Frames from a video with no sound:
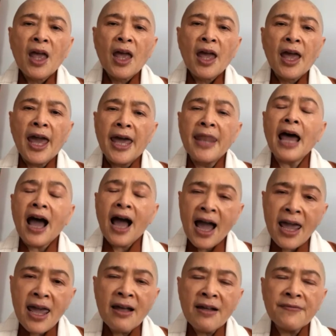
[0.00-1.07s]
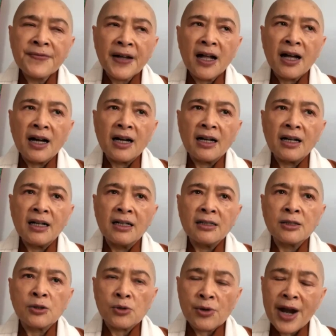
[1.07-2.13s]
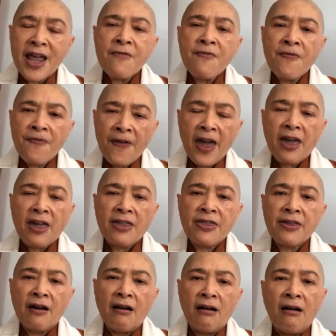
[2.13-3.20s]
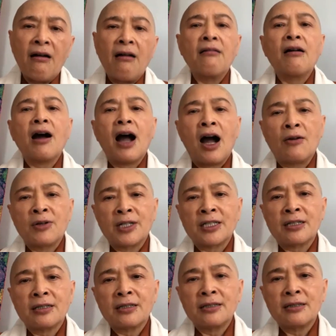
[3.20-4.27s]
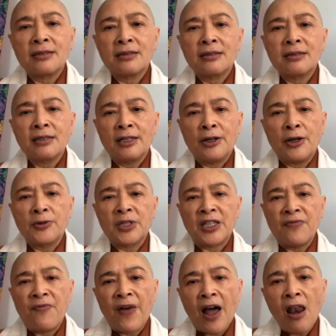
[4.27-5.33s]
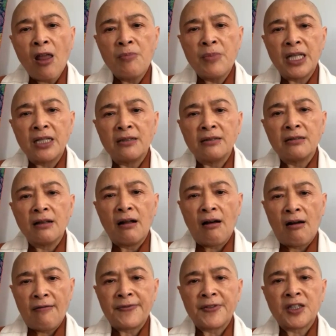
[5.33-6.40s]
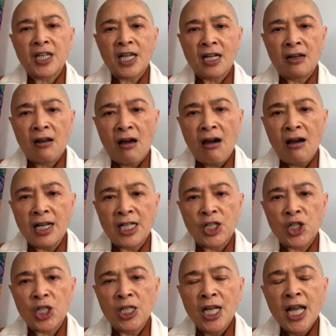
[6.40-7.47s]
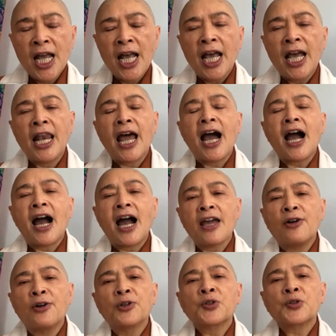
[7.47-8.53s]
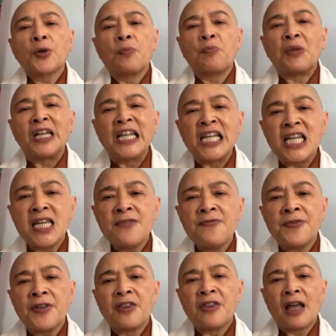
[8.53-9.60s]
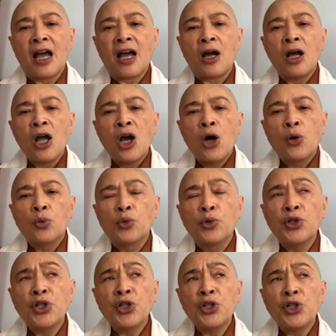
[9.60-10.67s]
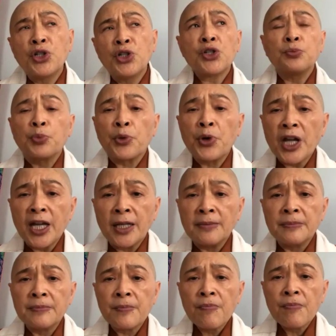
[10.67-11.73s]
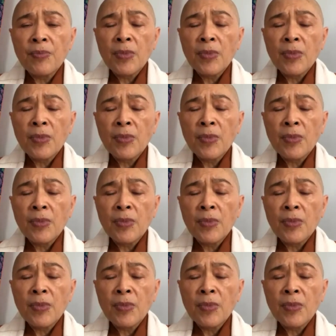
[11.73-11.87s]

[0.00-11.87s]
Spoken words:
and I have a great faith on our development of technology, and I also believe that we should bring